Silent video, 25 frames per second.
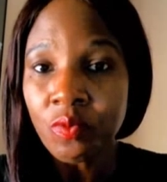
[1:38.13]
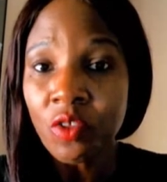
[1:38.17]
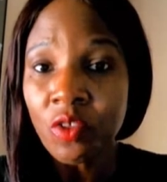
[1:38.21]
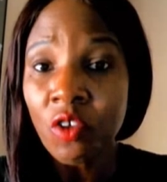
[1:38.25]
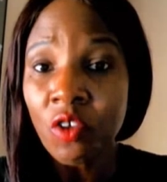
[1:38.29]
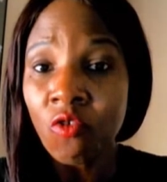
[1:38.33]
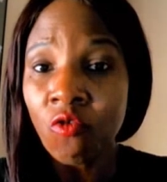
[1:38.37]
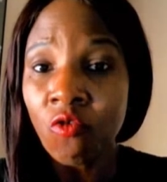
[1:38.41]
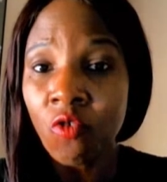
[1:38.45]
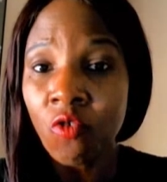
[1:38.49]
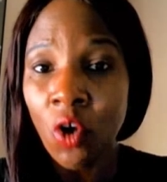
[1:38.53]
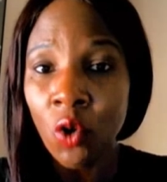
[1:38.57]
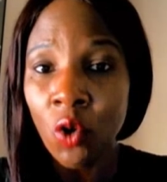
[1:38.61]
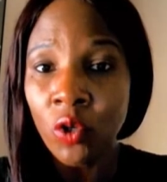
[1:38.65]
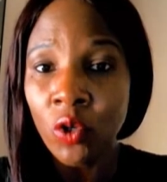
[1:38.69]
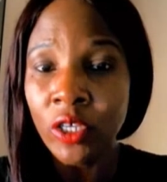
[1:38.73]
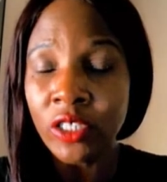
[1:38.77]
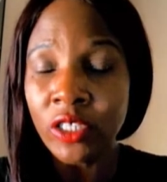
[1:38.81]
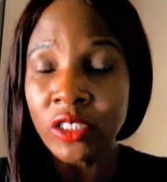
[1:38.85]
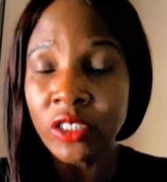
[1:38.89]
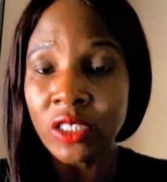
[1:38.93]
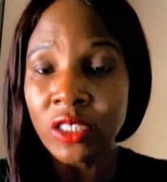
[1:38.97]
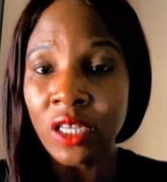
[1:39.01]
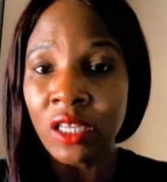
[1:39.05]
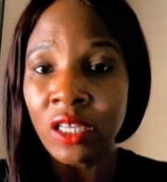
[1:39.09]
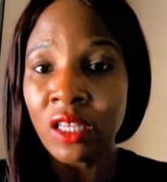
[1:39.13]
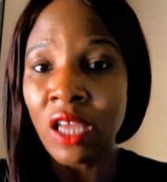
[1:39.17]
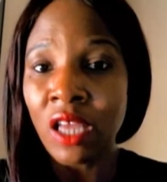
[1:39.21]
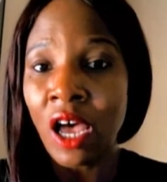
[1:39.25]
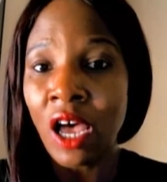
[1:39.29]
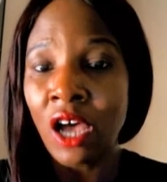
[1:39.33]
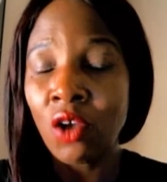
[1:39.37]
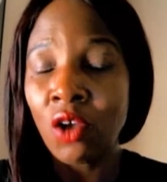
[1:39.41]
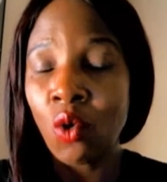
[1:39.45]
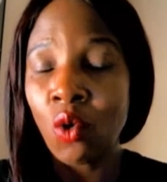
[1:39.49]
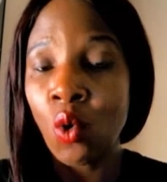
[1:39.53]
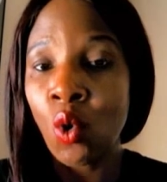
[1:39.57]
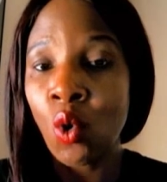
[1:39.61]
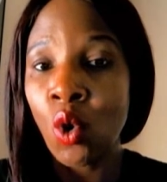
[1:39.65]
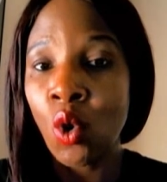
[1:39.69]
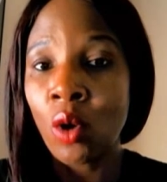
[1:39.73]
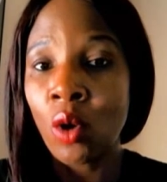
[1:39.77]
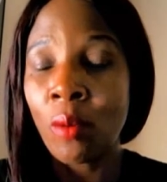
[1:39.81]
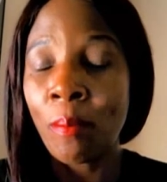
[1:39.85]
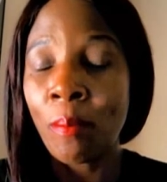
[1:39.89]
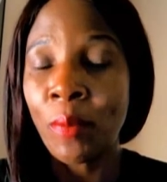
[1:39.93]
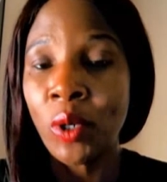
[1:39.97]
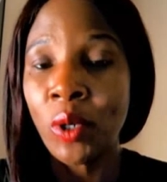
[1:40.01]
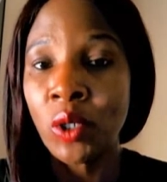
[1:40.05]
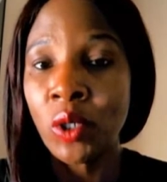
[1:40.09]
focus a lot
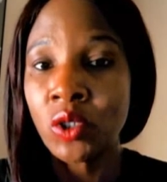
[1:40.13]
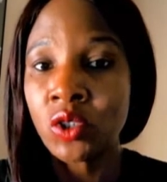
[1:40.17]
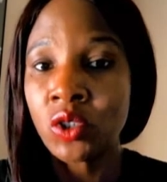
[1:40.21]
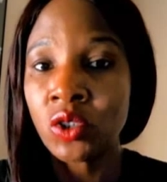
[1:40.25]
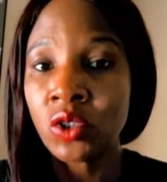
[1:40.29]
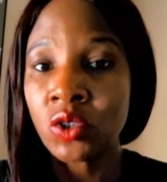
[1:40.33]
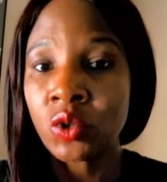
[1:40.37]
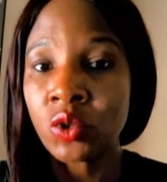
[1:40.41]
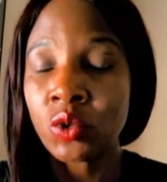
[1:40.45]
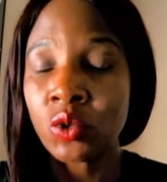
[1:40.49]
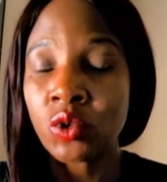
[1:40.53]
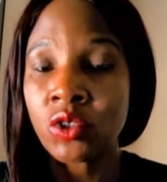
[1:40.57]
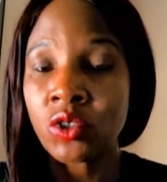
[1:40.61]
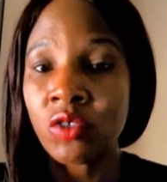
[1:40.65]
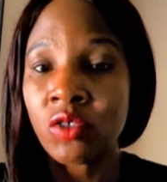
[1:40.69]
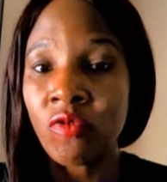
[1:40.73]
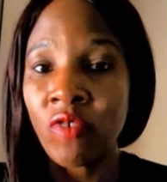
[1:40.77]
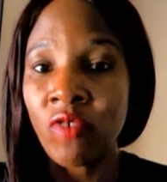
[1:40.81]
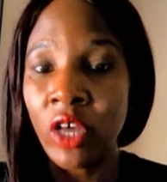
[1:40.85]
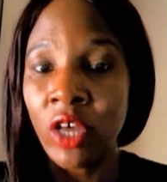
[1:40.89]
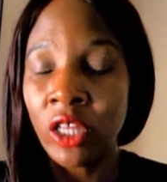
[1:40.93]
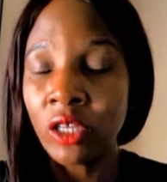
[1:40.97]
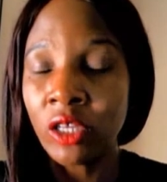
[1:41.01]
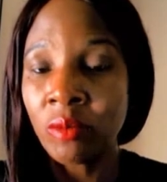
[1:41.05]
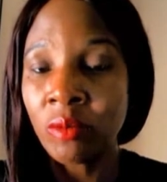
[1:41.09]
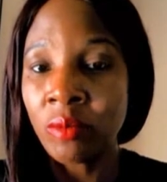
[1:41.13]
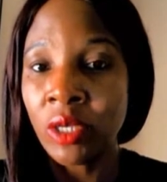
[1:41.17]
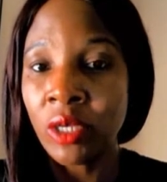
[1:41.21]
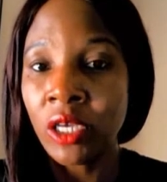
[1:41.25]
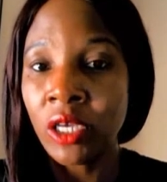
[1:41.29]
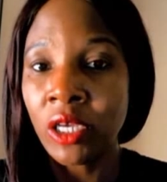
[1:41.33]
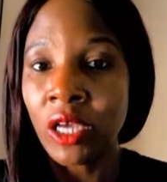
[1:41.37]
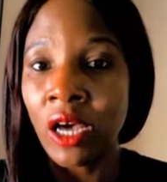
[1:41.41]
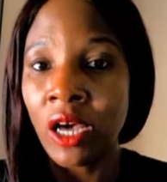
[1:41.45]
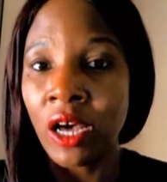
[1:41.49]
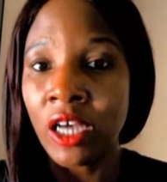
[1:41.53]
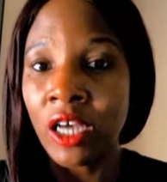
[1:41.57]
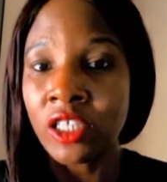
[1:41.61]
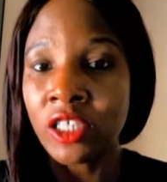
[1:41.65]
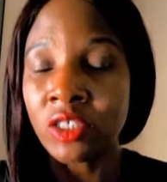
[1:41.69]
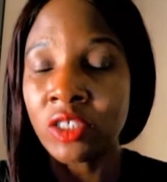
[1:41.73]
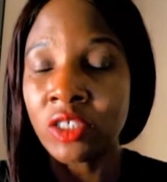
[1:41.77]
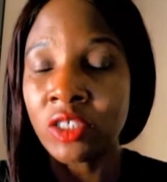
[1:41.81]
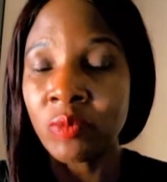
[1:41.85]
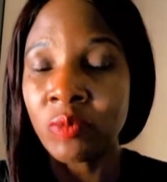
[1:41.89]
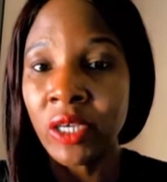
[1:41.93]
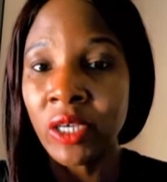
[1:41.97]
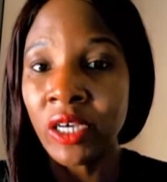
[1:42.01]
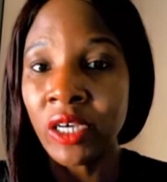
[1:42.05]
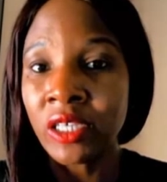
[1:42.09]
on personal development, guys,
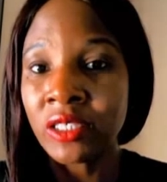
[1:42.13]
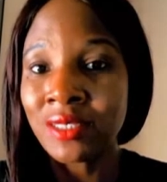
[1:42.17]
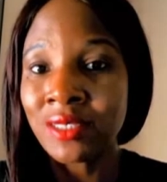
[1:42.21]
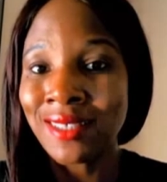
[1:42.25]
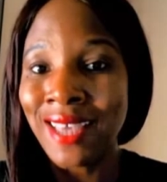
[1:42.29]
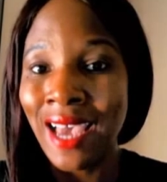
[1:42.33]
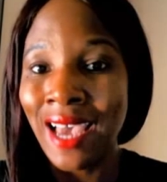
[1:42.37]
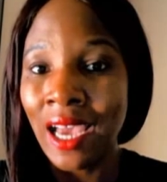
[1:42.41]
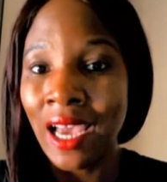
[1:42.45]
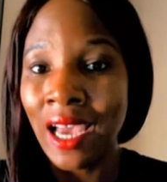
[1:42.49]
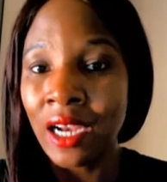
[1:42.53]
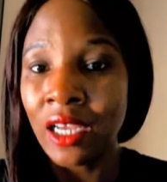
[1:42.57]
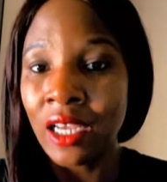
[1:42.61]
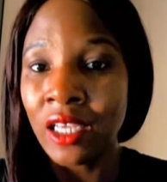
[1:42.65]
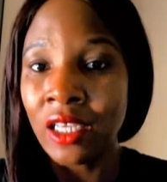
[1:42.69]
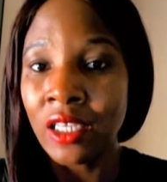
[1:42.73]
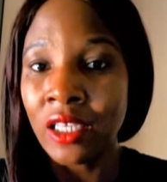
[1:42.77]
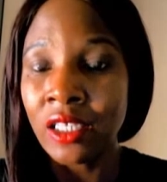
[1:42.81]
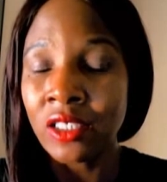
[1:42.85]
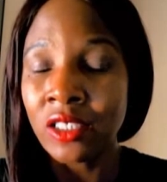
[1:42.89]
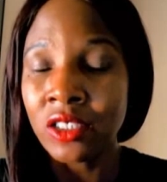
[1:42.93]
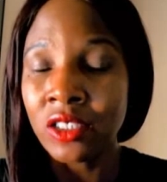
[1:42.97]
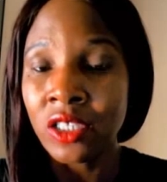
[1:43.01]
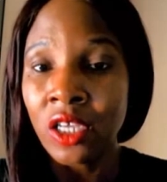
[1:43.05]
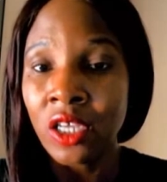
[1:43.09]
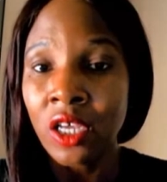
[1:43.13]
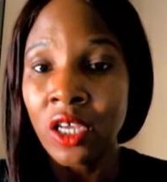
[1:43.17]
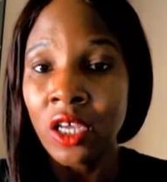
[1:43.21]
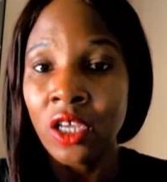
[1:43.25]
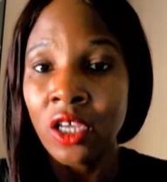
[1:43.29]
because that is,